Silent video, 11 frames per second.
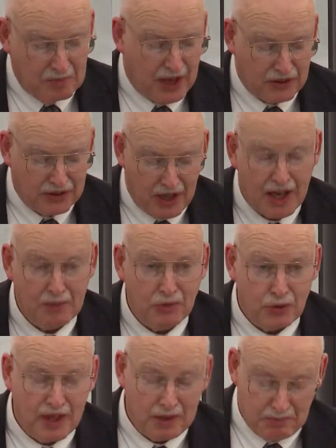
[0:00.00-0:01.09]
By the time
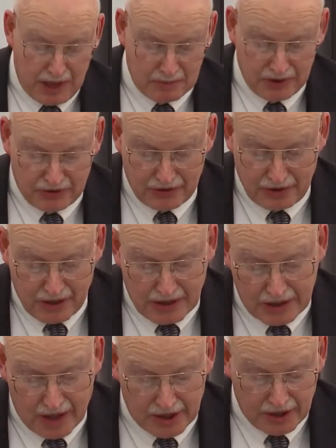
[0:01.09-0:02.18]
Twain published
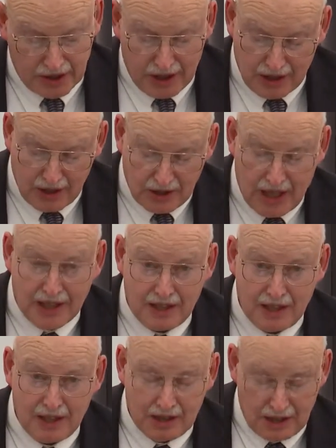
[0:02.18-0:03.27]
A Connecticut
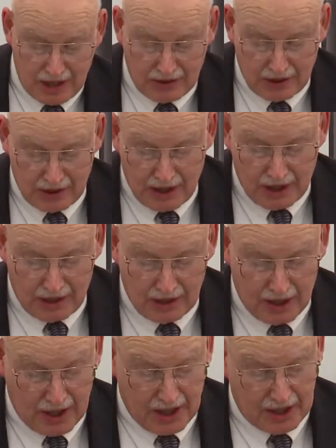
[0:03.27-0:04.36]
Yankee in
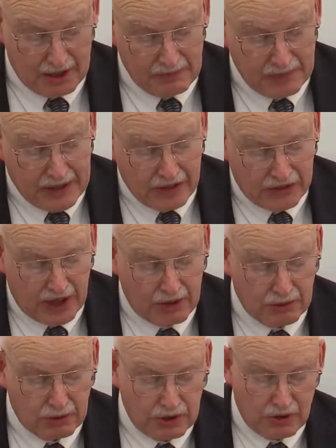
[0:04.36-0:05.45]
1889,
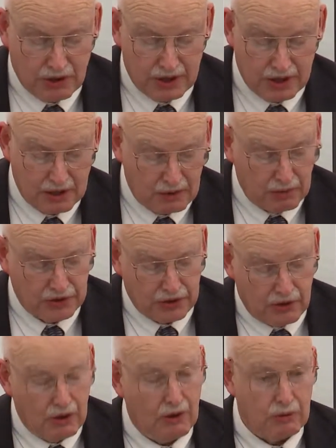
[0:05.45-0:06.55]
sound recording was
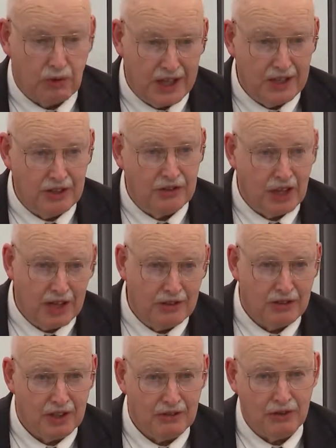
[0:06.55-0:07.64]
already
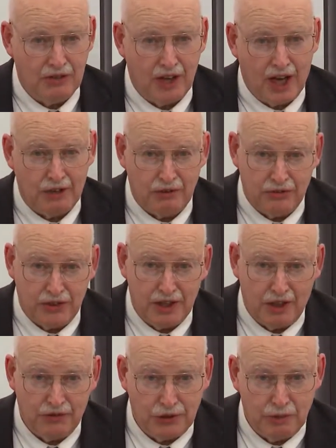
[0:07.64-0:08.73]
changing the geography
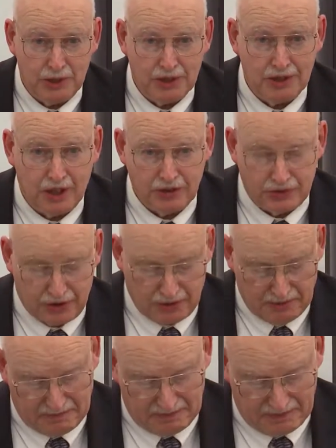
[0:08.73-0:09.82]
of human culture.